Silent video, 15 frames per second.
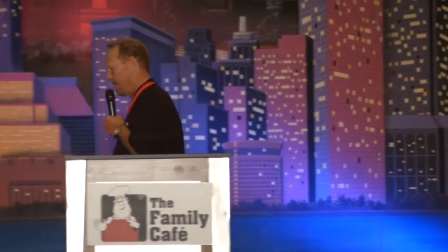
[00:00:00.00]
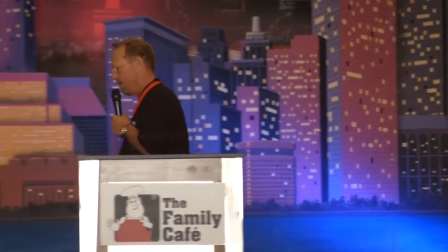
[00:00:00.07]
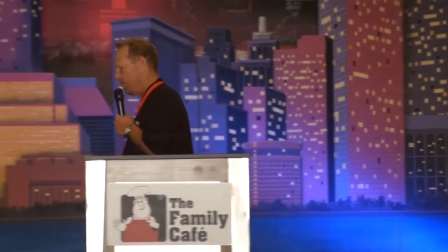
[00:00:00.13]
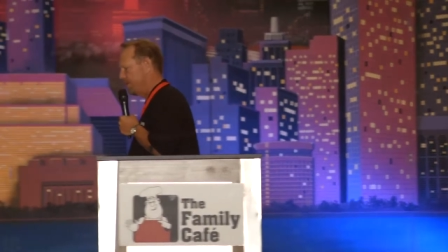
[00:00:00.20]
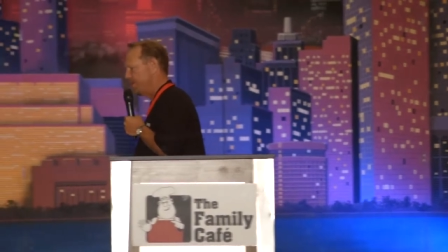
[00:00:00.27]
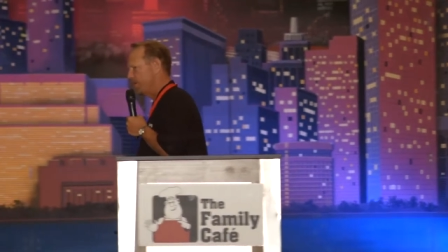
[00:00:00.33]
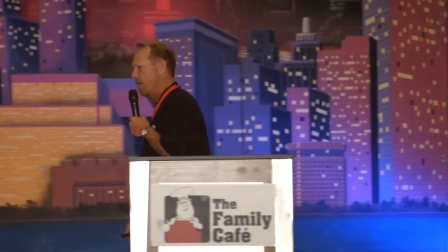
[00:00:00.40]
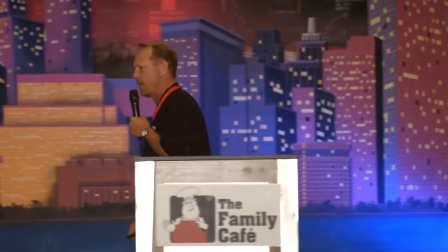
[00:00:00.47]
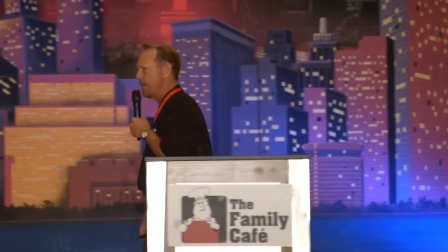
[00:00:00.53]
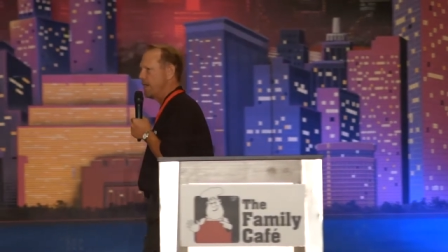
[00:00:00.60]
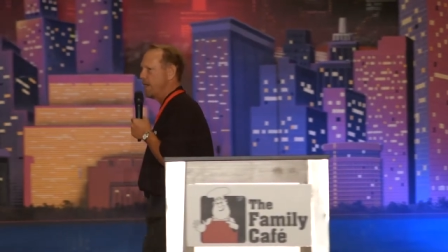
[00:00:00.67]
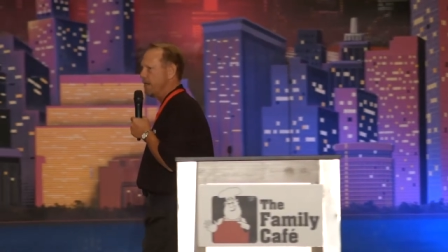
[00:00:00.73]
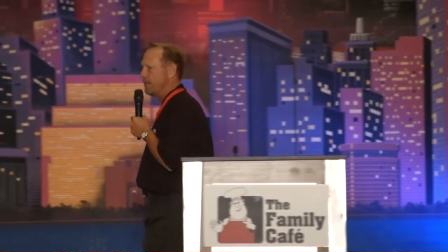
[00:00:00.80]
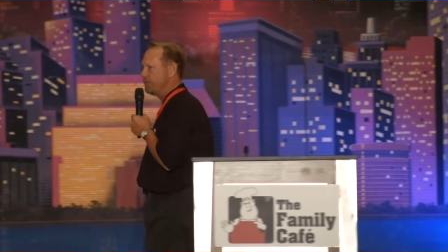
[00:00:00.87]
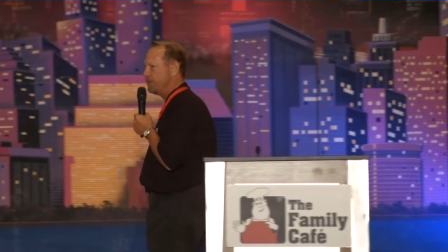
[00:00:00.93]
and we started
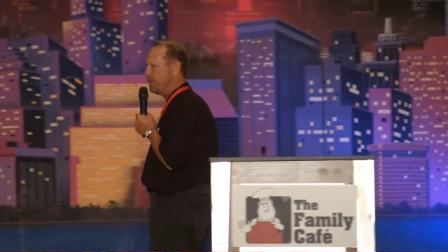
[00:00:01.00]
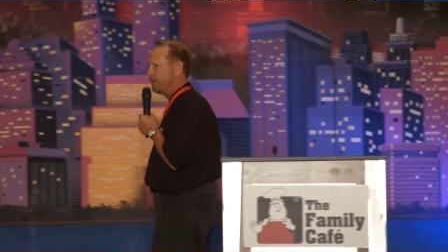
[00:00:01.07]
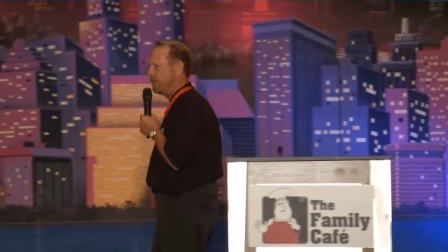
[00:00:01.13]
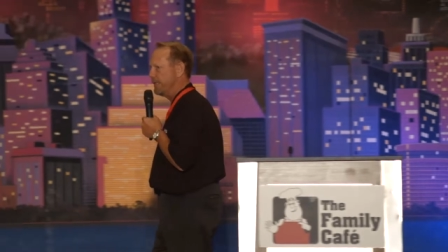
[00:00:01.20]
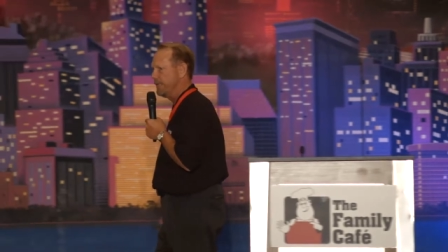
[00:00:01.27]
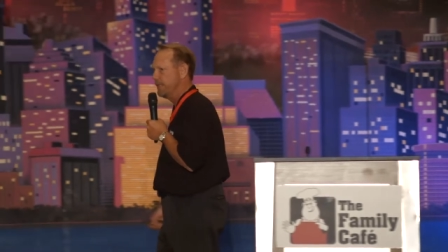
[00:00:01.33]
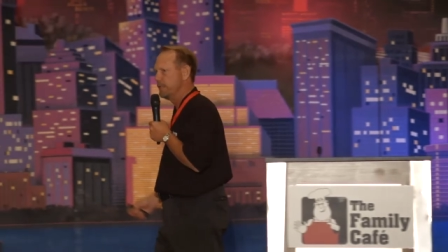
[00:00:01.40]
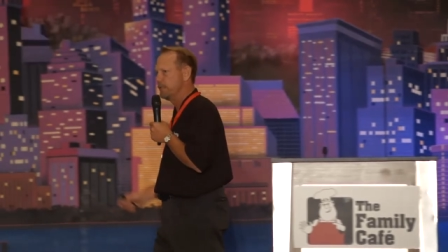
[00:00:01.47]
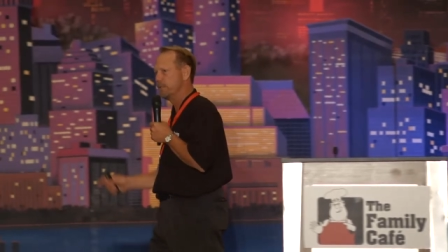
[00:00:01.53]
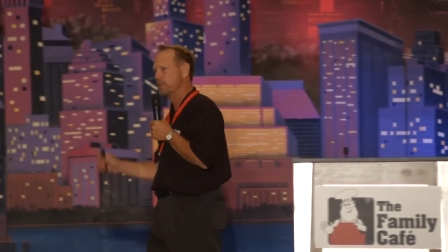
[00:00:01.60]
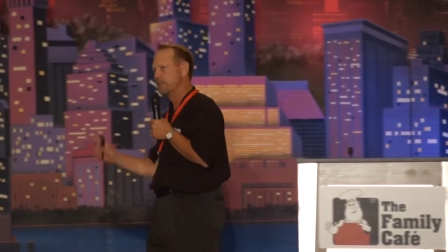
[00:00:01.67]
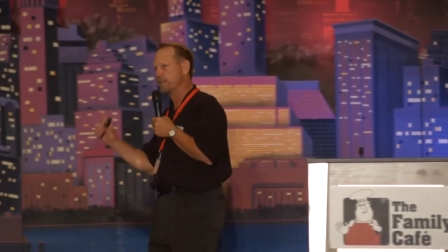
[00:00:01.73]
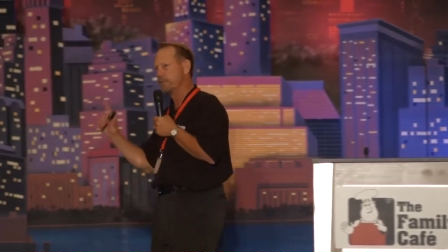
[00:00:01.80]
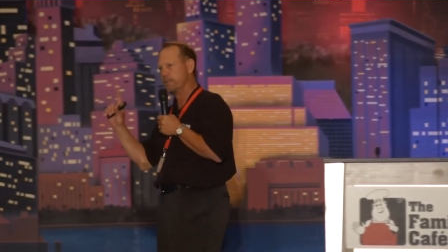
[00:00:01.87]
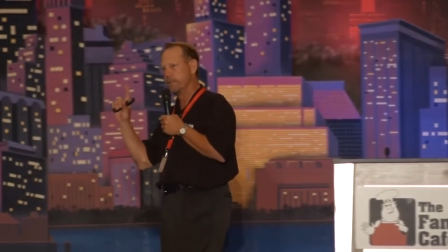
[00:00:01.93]
on our journey
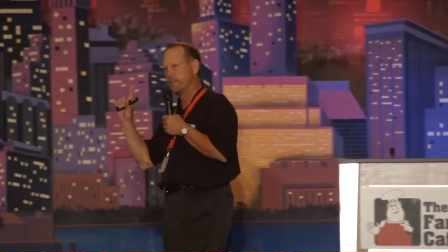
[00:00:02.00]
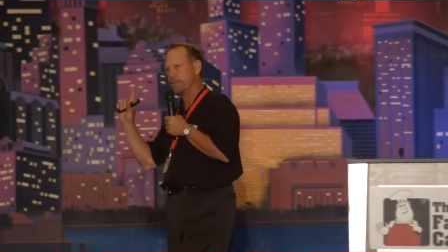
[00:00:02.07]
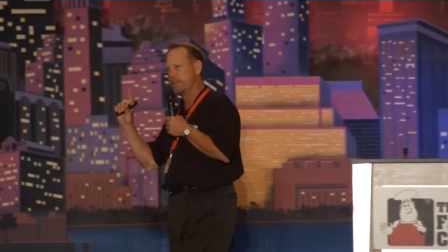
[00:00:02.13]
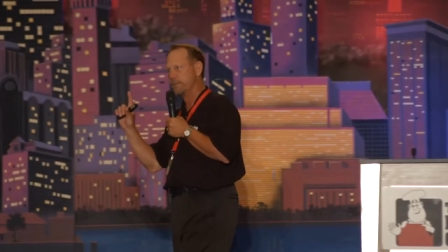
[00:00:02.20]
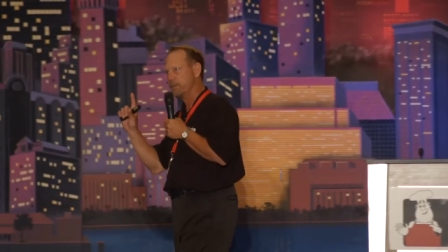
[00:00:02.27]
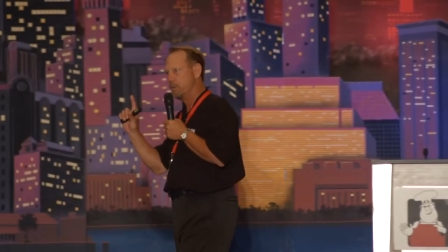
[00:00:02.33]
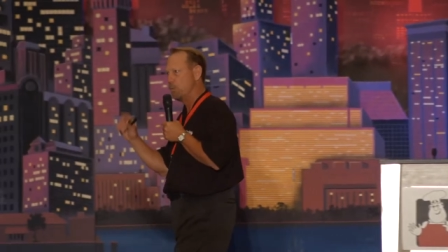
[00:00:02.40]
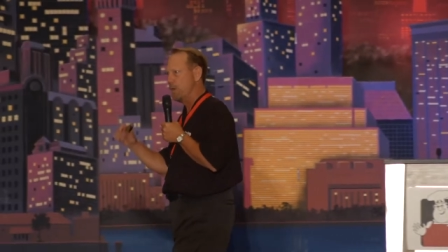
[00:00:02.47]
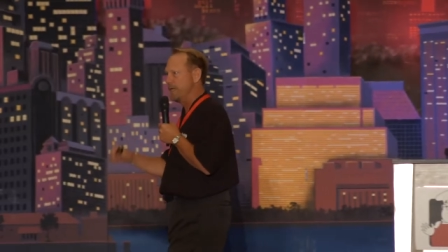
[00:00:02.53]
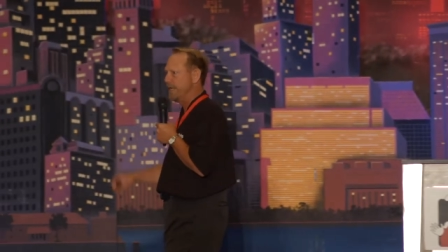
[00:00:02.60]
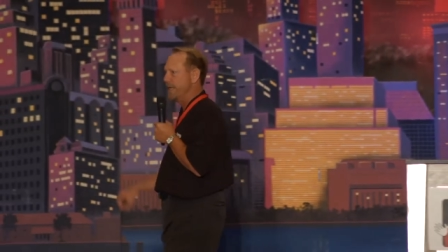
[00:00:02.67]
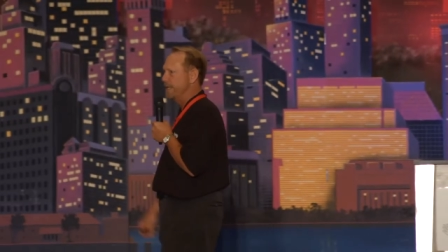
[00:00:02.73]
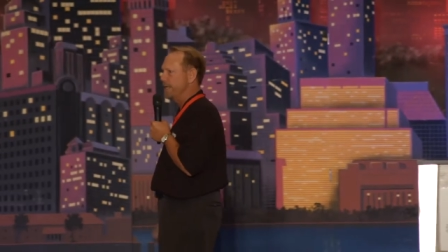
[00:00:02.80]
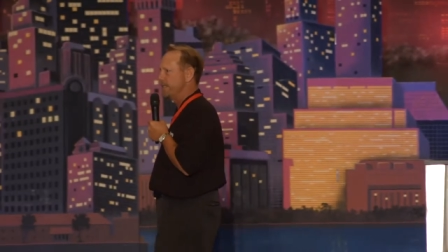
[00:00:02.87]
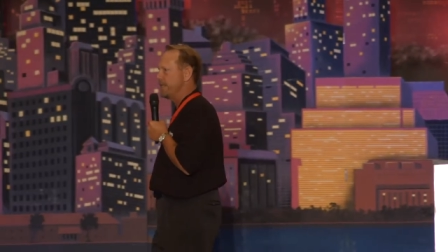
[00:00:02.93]
one
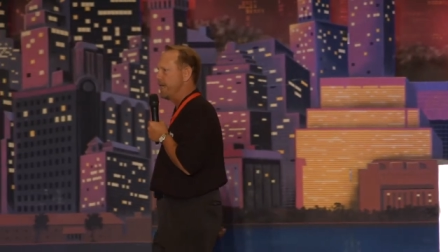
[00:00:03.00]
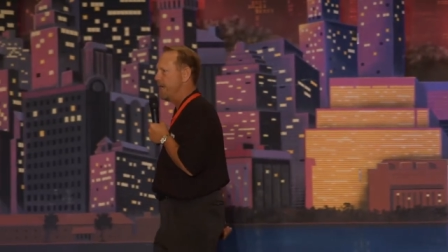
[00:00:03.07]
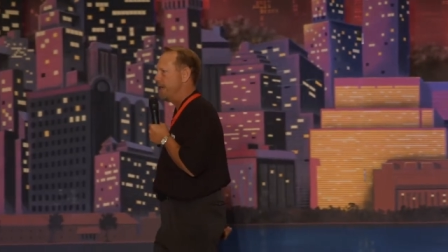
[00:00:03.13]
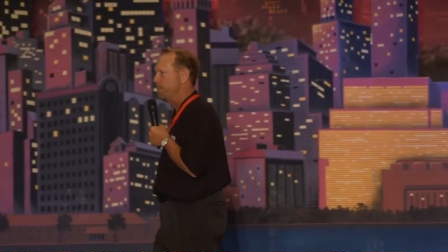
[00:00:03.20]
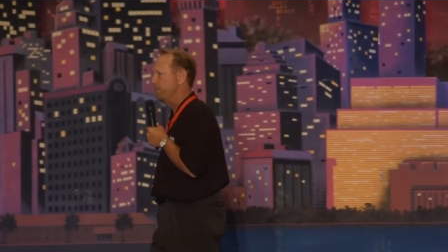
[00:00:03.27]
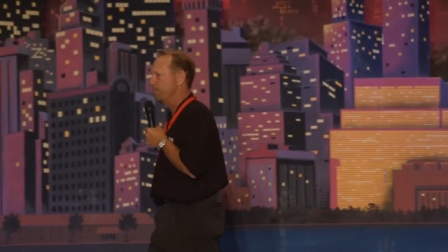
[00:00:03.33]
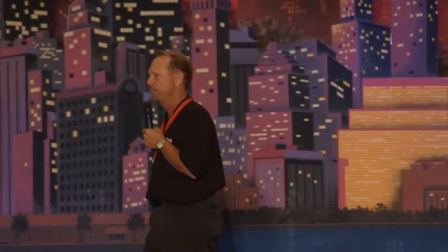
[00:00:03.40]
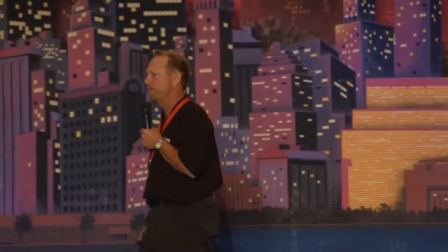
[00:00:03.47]
day at a time.